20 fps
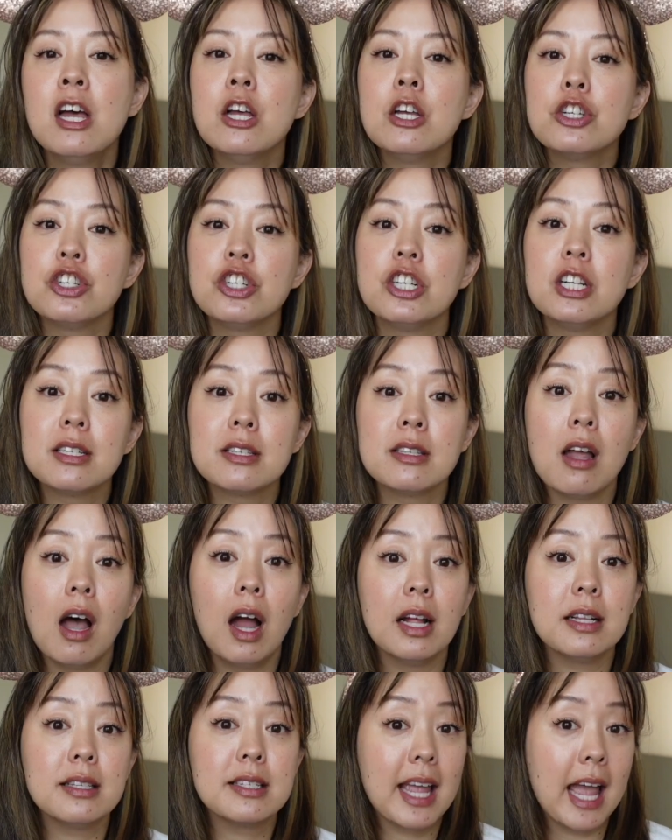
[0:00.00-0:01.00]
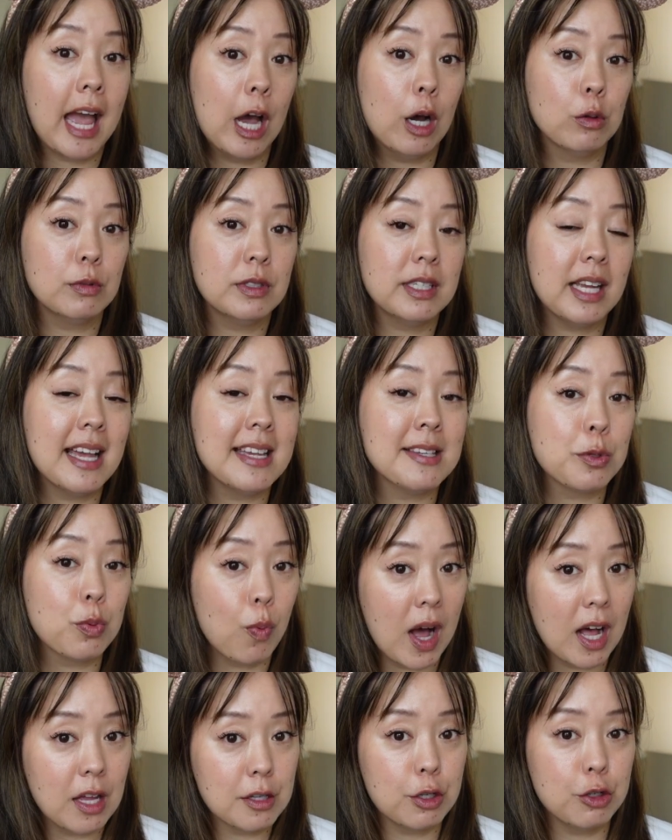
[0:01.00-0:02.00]
she does not count as
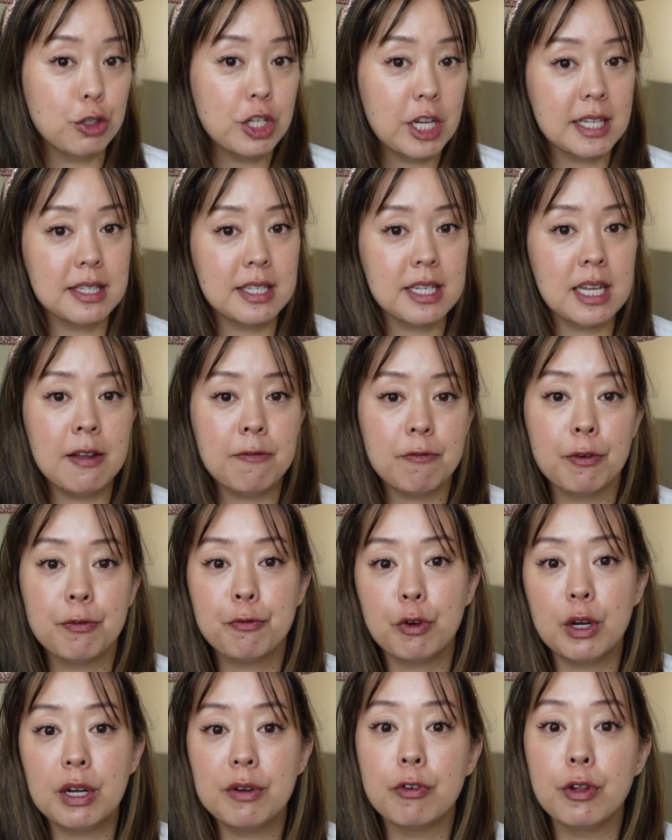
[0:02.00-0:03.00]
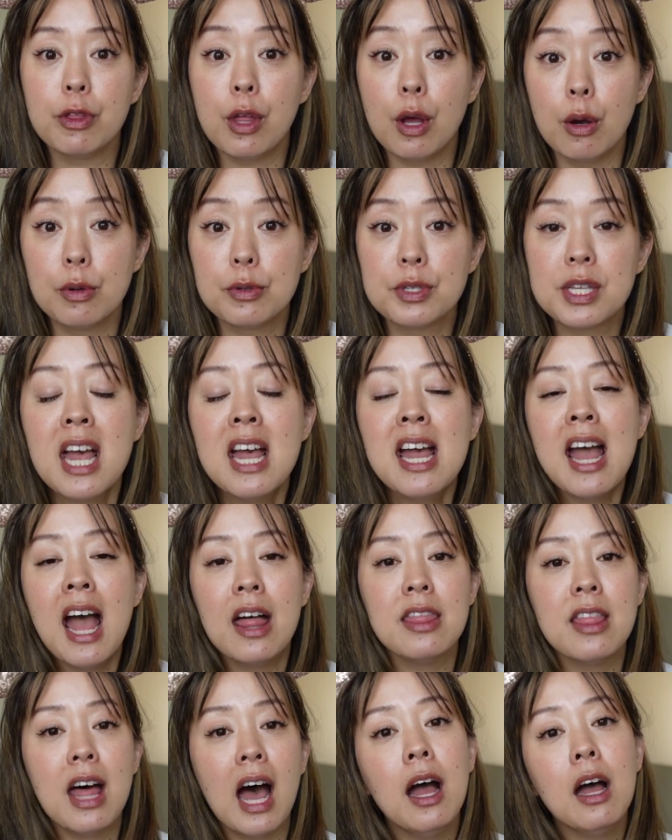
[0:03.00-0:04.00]
well. So she gets to eat for free for those.
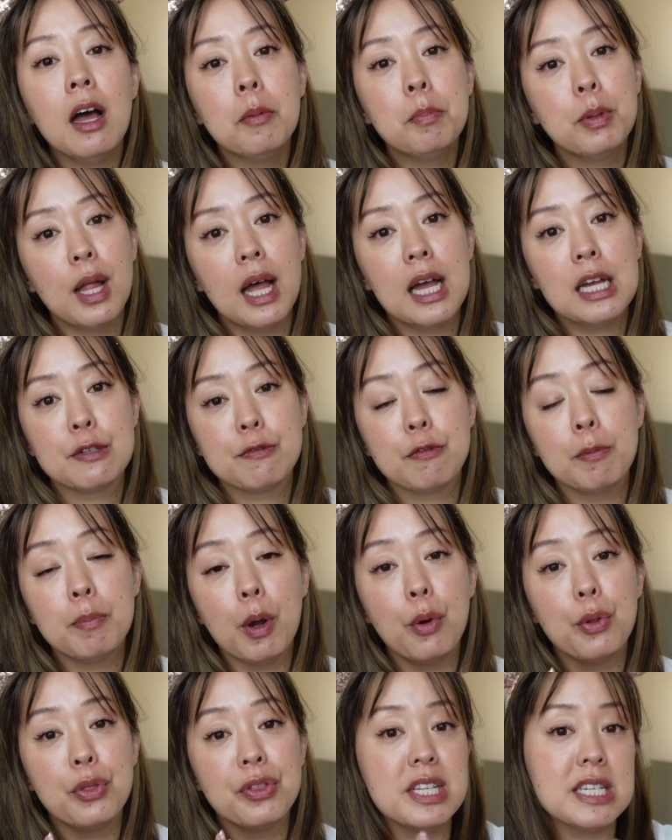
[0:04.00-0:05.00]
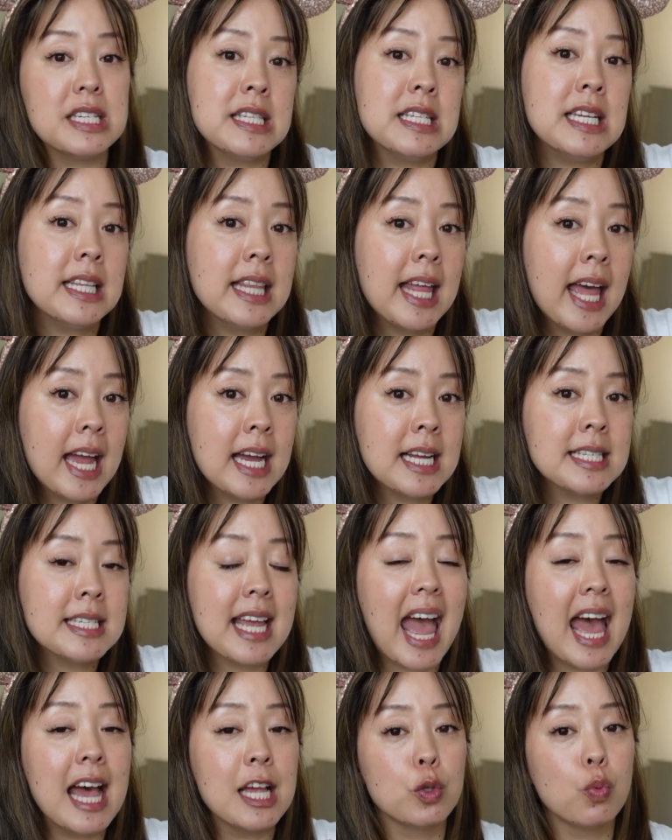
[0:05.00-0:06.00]
And that applies for both Disneyland
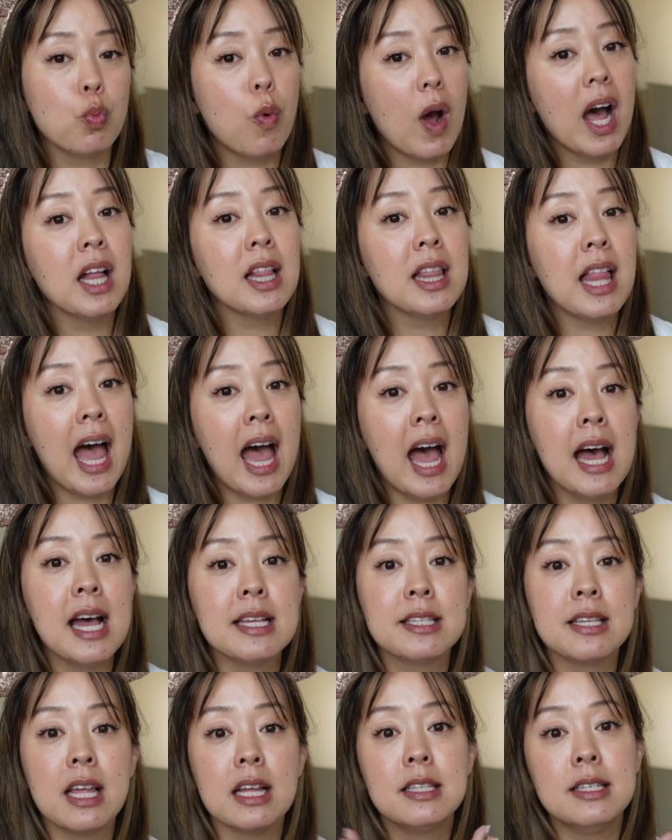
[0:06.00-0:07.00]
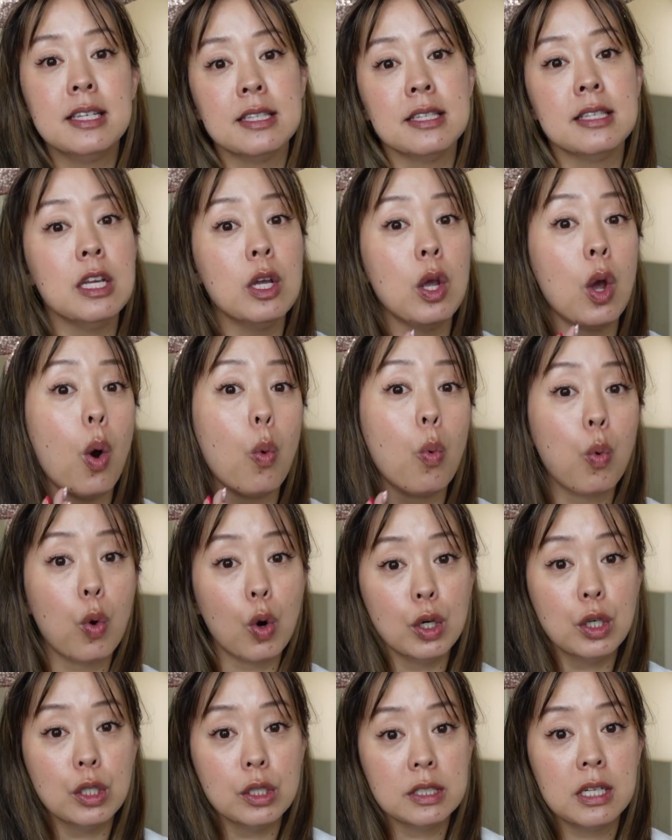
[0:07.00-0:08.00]
as well as Disney
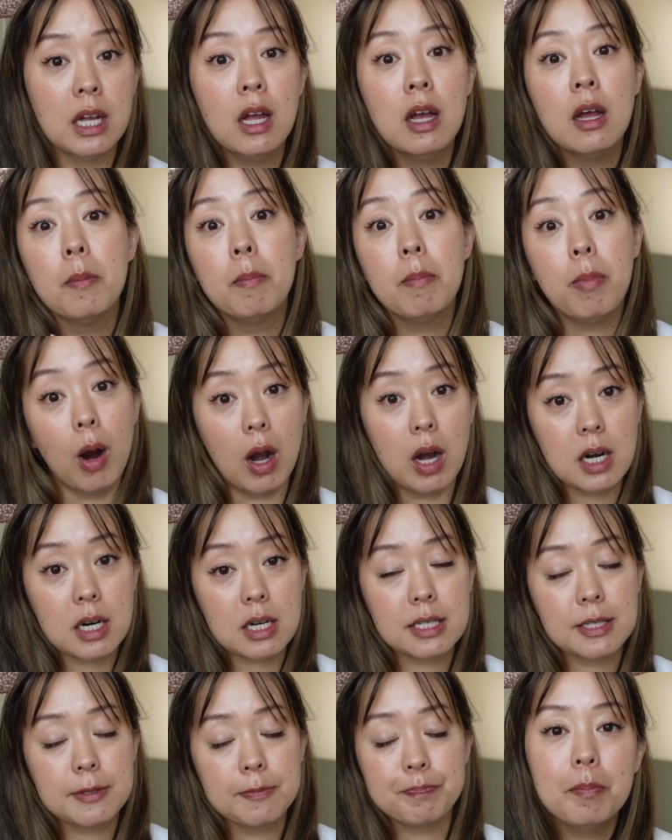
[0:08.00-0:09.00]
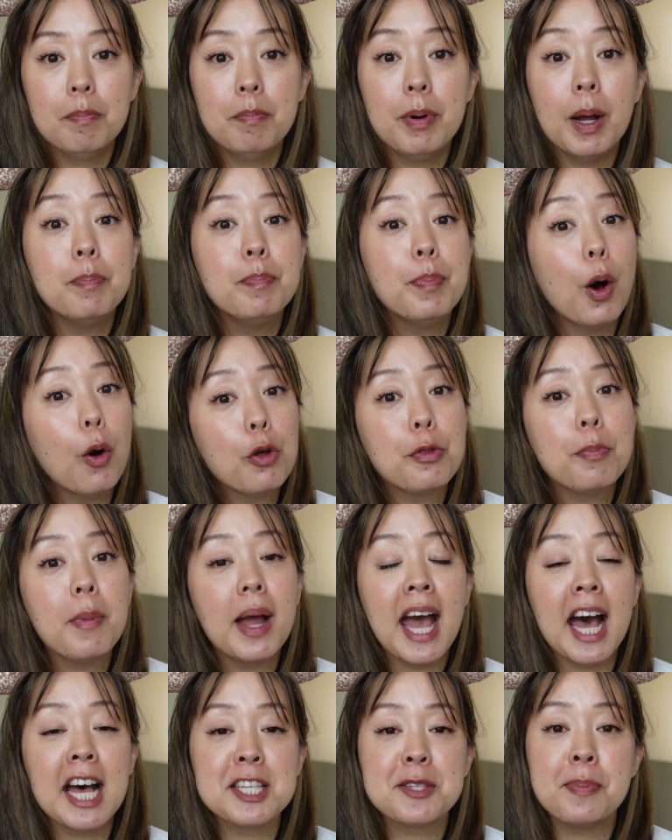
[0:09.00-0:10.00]
World parks. But both my
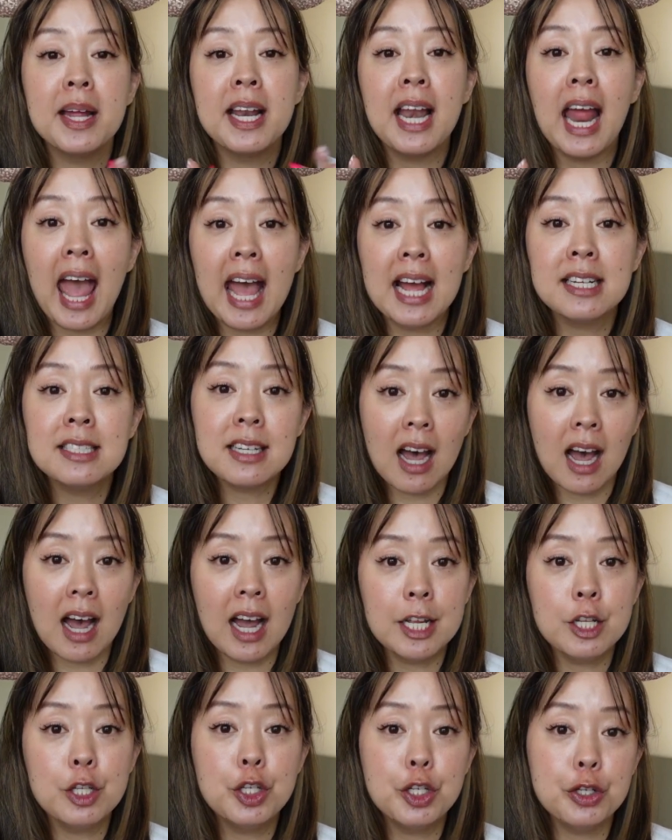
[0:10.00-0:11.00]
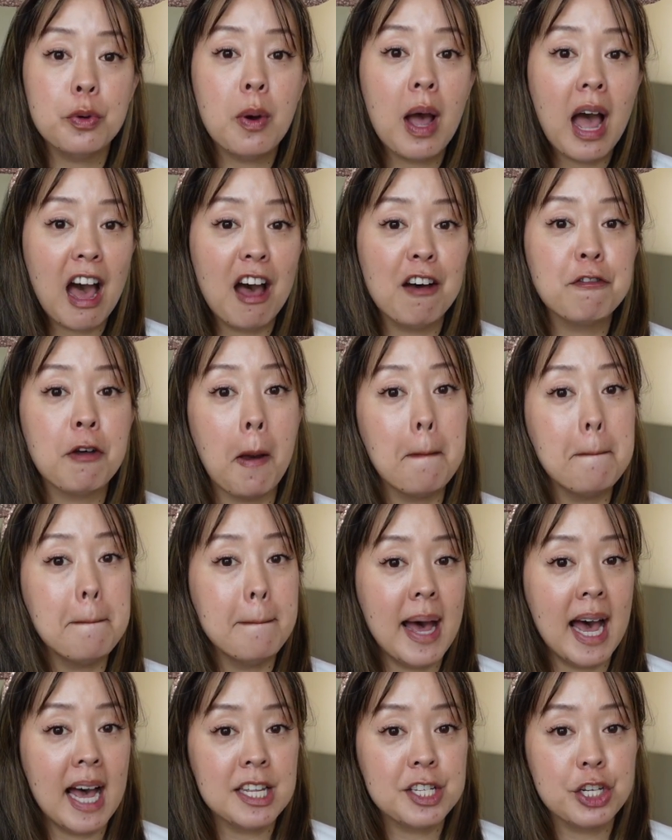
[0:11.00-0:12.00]
husband and I do have
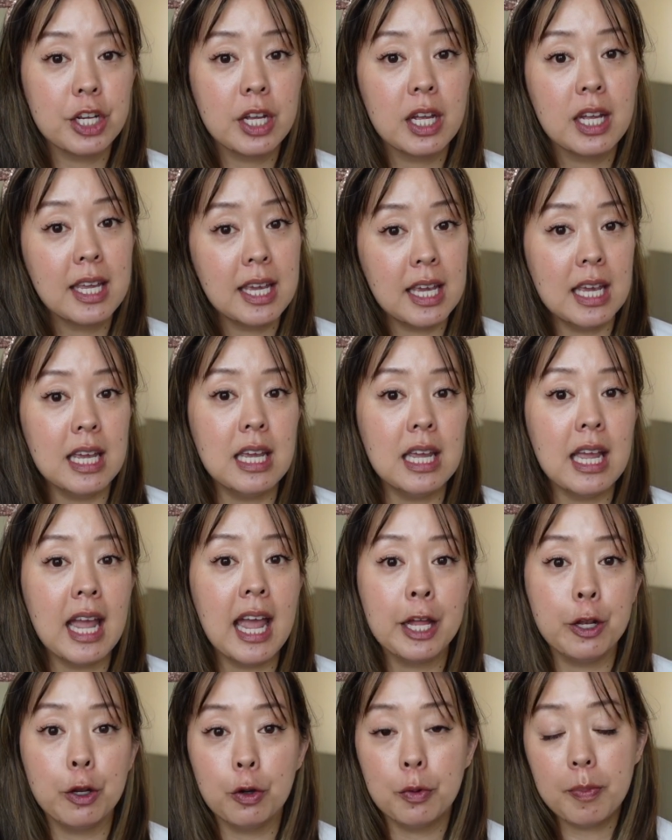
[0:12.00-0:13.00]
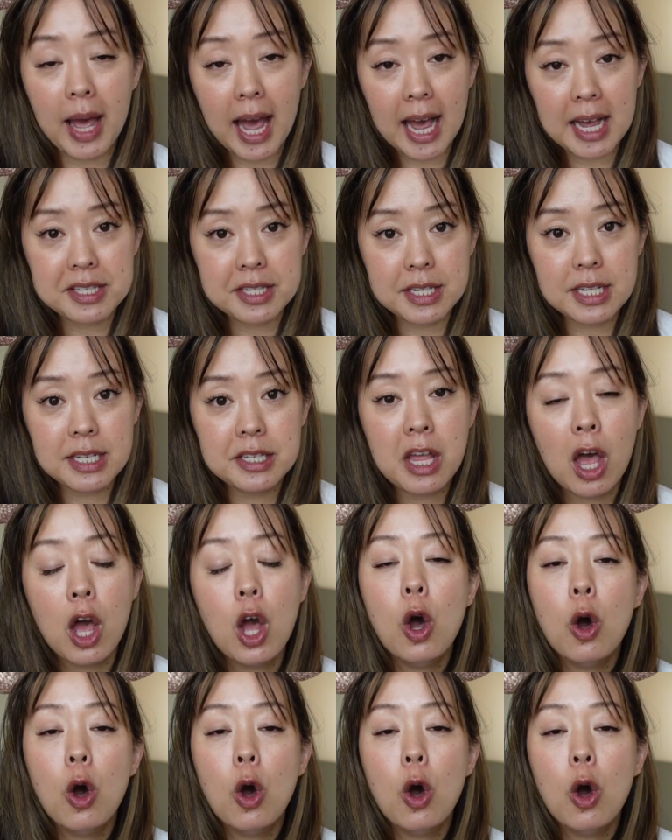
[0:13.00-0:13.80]
Magic Key annual passes.